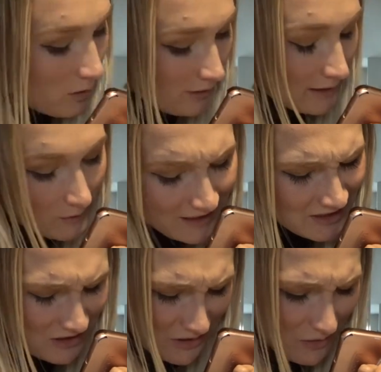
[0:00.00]
Okay, so
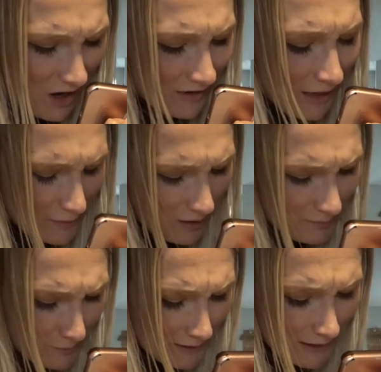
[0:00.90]
that's not too long. Have
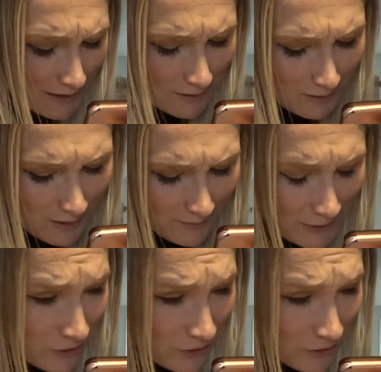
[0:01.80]
you been getting a lot of